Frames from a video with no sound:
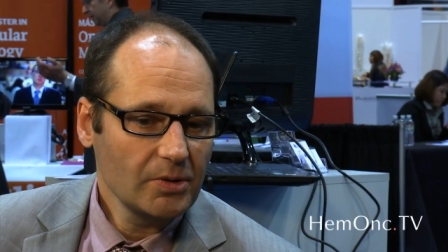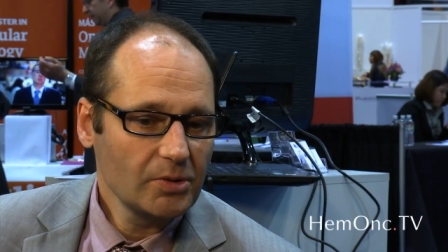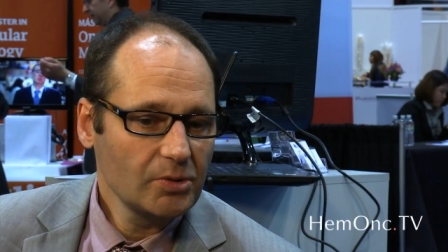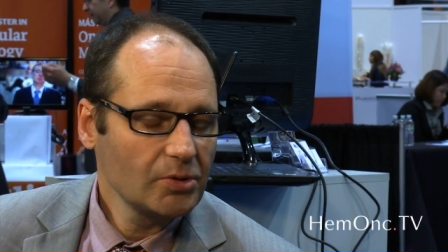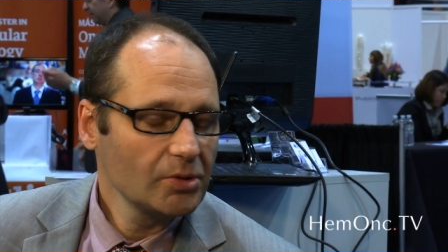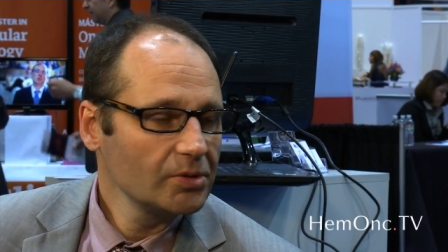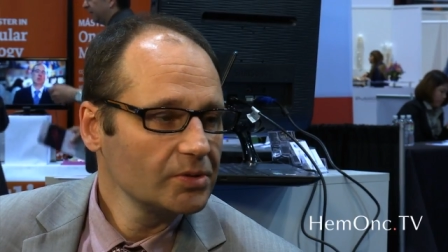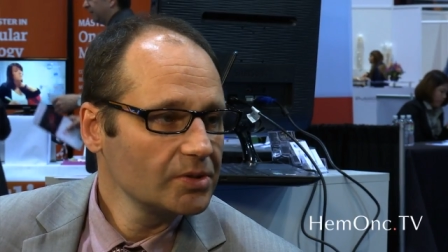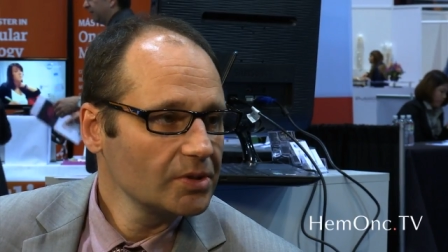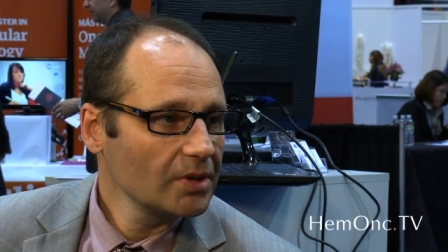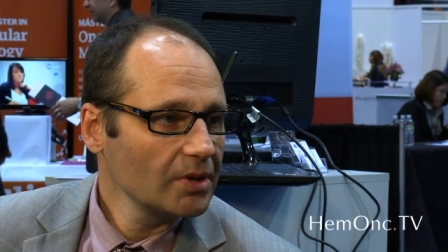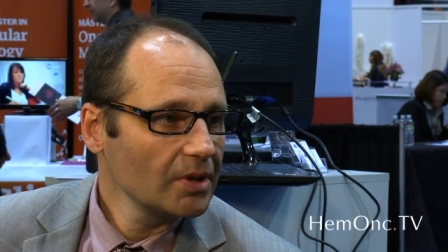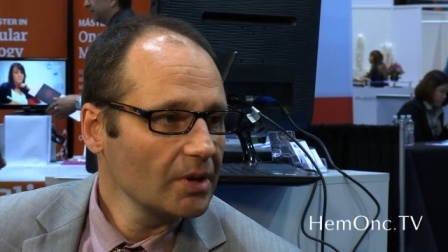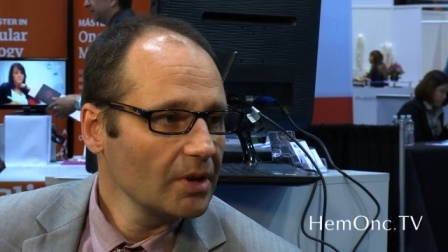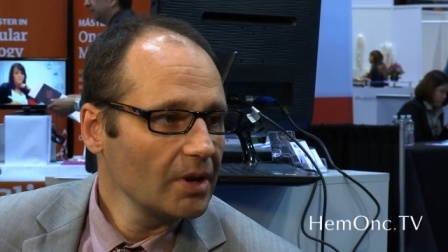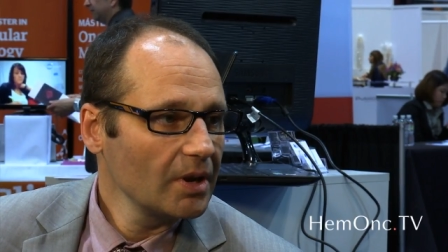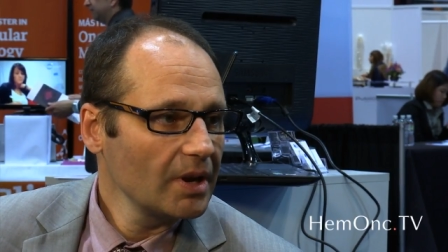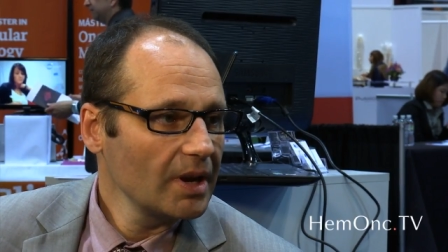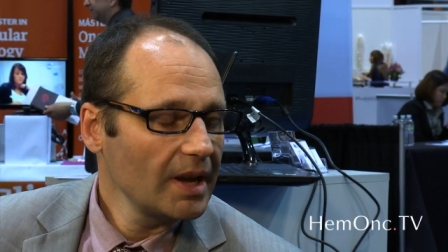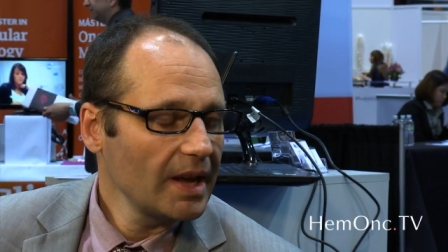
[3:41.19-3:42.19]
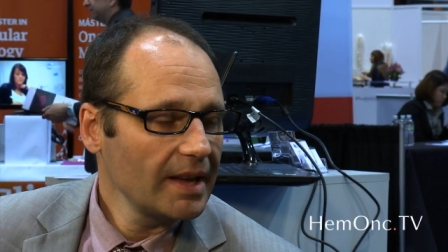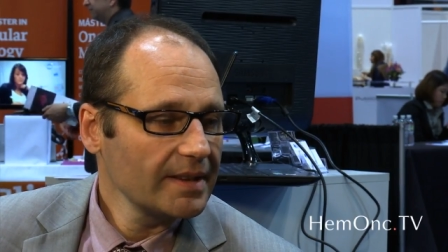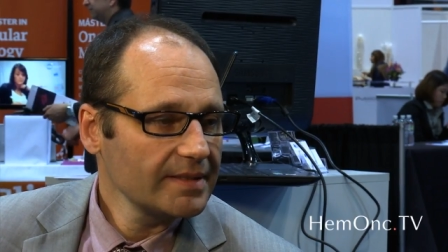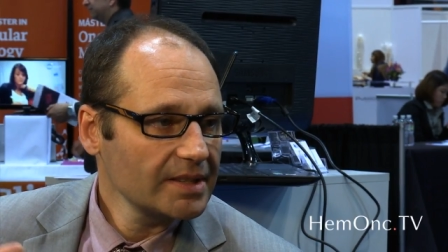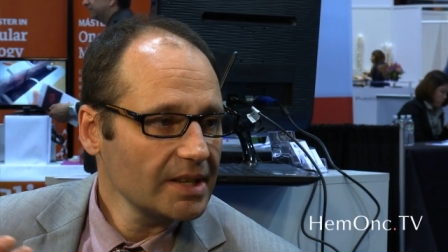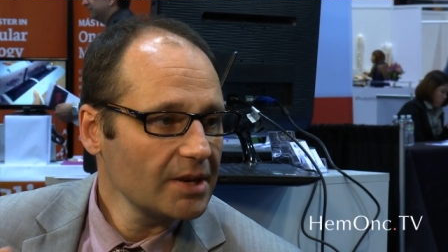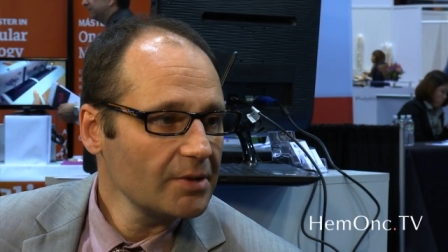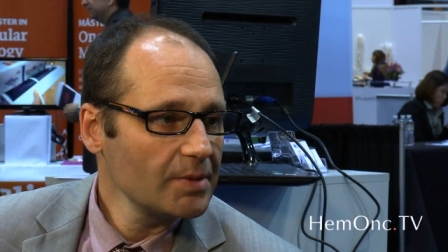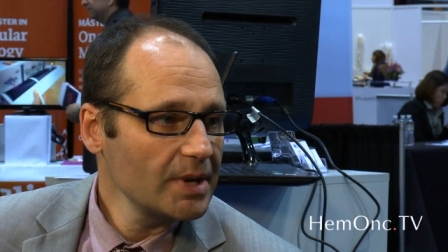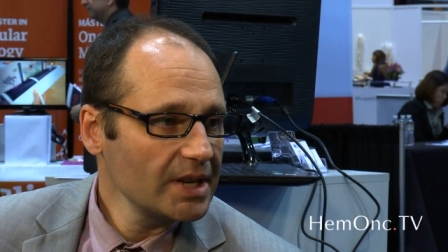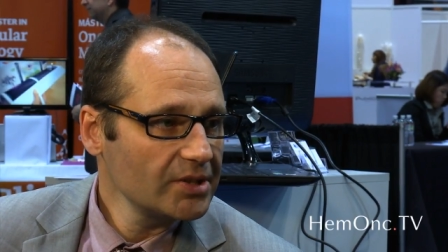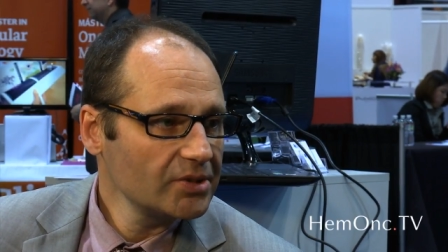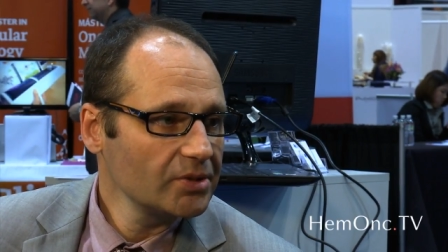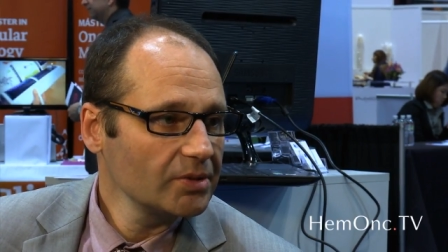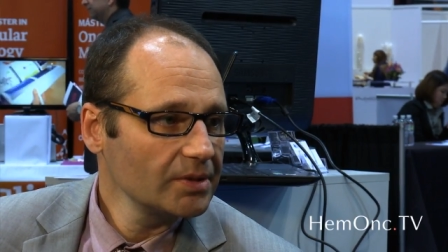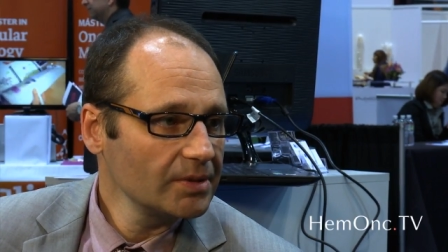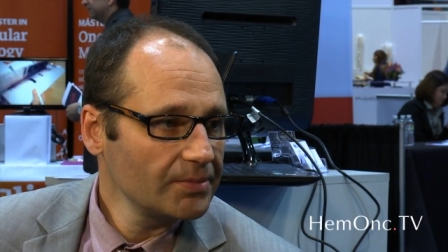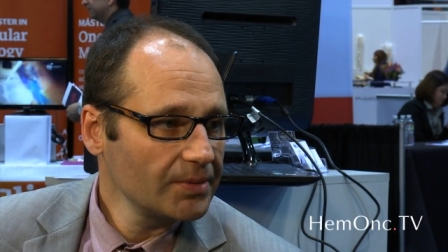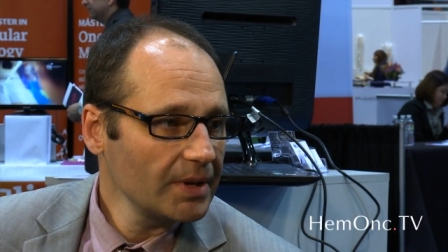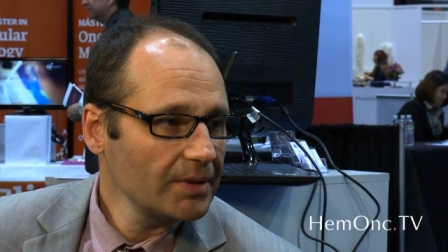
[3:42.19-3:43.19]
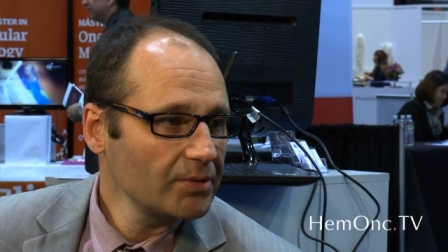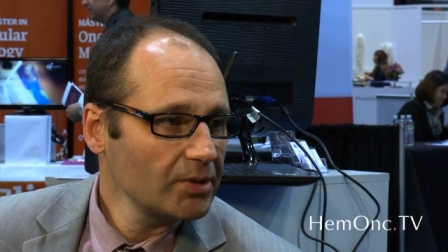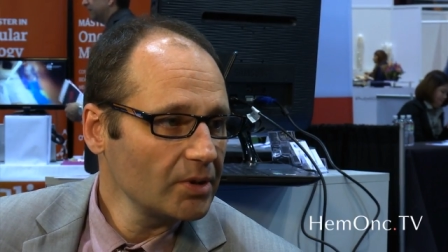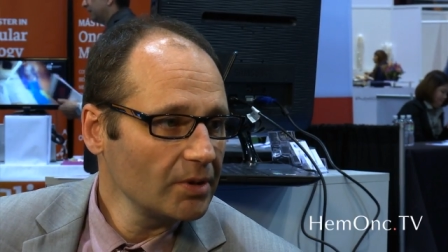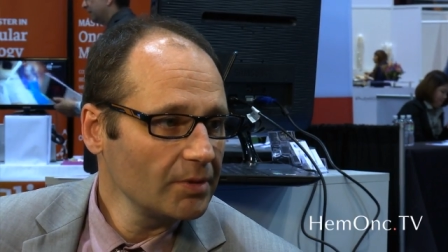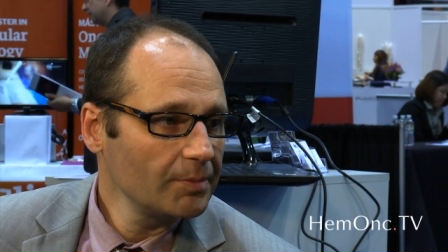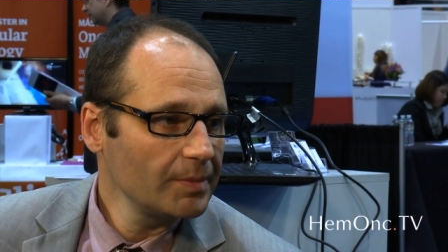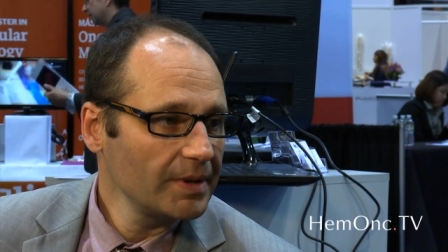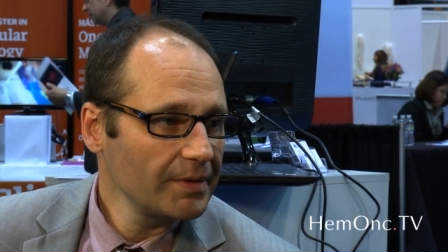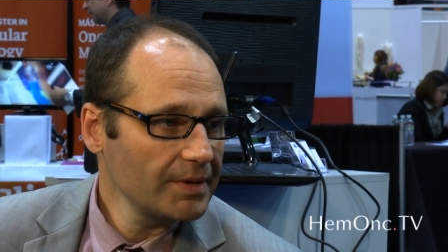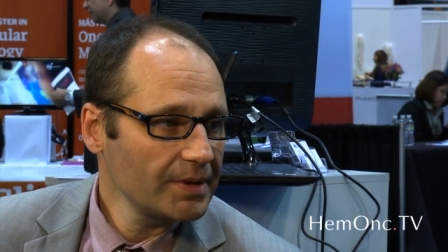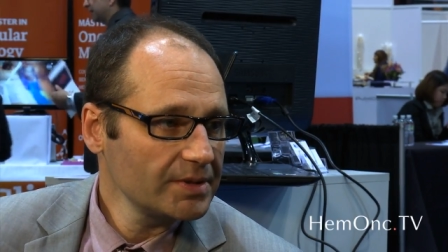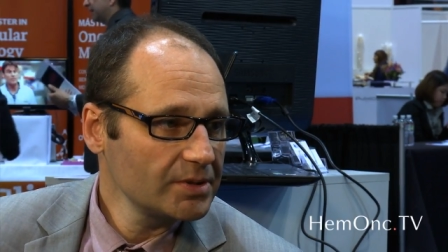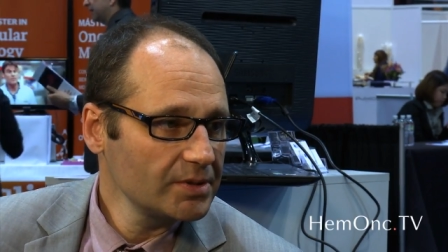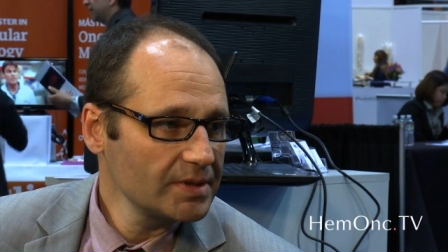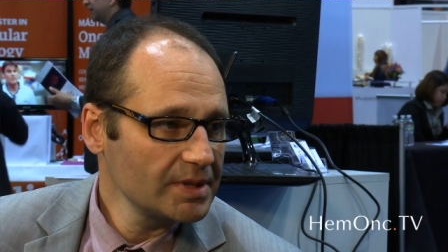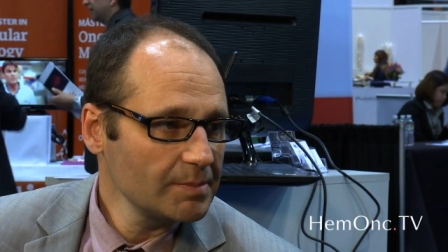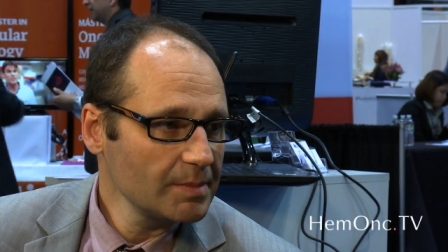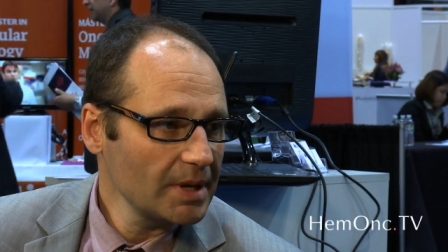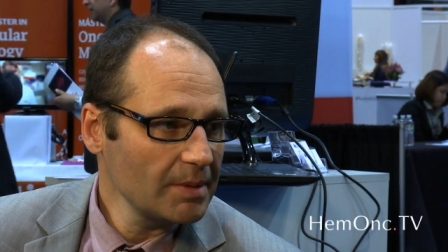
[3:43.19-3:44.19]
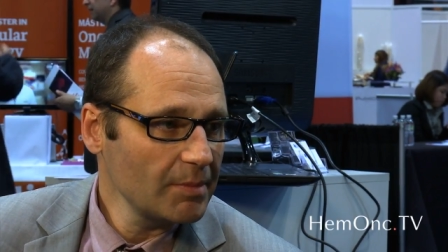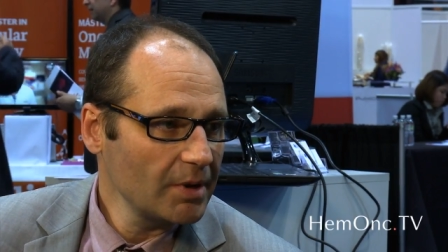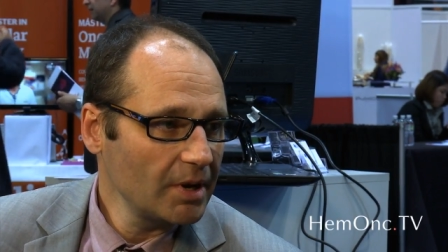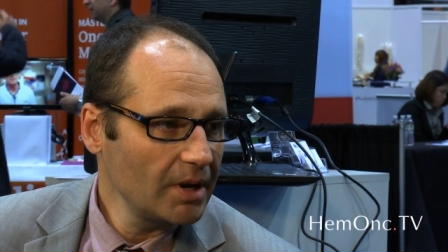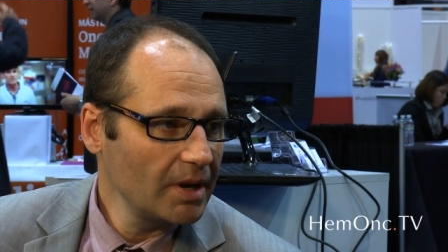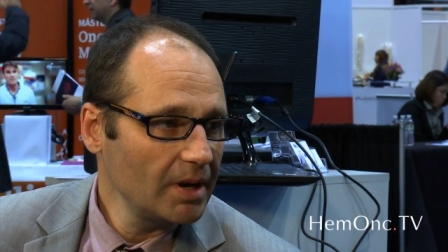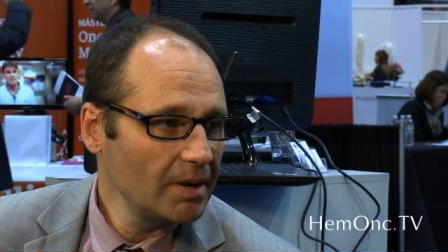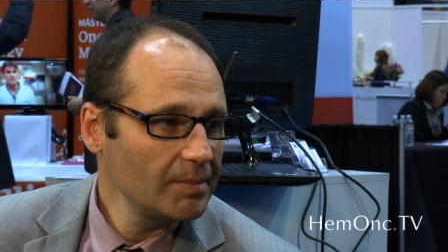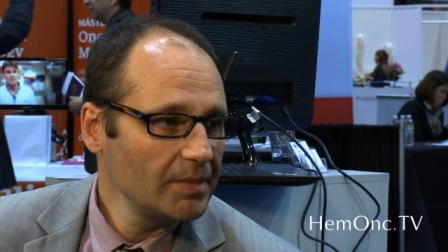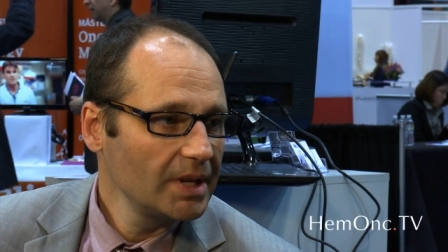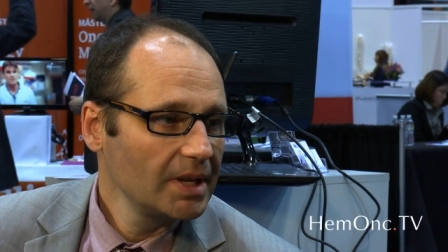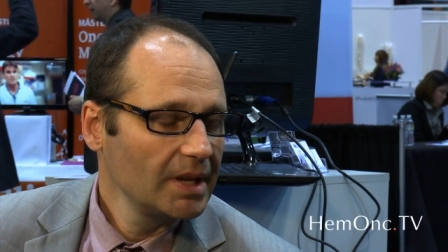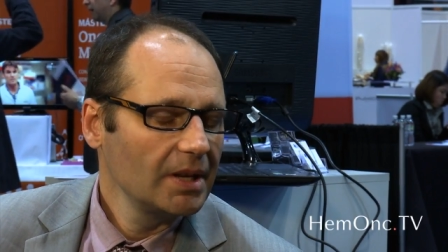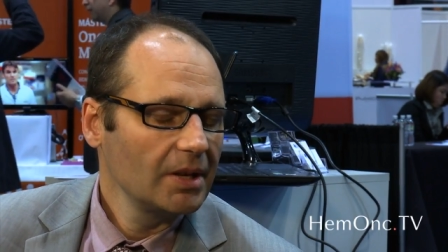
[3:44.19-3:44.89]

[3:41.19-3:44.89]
good hazard ratio in favor of Bevacizumab arm